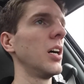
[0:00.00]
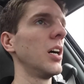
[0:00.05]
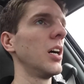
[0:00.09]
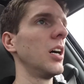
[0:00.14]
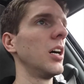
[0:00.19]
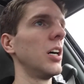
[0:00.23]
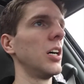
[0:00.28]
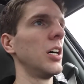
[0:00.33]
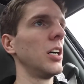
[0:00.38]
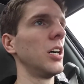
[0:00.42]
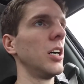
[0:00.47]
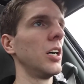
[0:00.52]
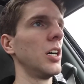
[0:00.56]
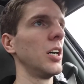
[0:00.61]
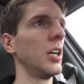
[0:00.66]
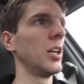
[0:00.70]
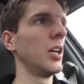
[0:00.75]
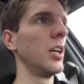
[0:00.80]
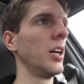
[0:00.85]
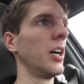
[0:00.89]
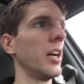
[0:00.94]

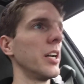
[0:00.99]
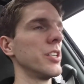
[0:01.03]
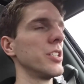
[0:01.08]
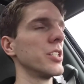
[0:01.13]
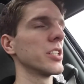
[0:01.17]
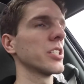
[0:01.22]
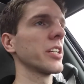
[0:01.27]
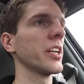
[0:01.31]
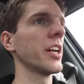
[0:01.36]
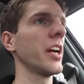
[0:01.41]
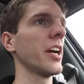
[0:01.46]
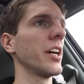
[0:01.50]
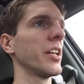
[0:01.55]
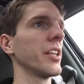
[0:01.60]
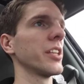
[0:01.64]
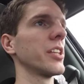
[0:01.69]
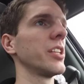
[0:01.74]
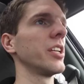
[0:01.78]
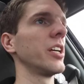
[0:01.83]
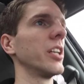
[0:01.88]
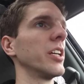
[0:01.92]
I just
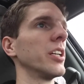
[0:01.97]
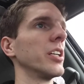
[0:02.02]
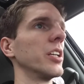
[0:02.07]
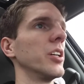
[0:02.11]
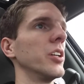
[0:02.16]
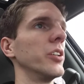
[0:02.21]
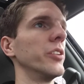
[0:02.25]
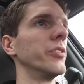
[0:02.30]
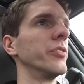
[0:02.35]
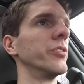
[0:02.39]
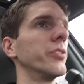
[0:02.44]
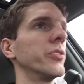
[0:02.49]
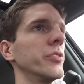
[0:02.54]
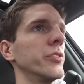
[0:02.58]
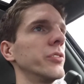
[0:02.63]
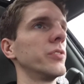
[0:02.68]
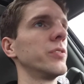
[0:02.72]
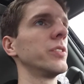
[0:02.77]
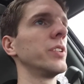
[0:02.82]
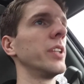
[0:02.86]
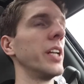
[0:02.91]
can't think of
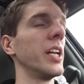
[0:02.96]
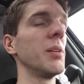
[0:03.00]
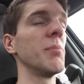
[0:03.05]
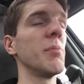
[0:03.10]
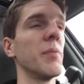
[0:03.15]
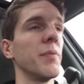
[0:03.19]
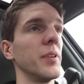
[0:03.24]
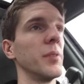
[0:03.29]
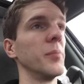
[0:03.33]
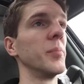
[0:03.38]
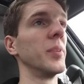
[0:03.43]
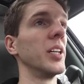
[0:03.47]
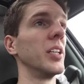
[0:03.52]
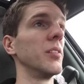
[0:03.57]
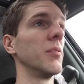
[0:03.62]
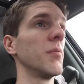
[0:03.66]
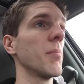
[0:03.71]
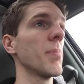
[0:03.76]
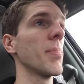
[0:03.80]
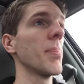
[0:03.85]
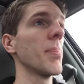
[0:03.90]
the name of it, but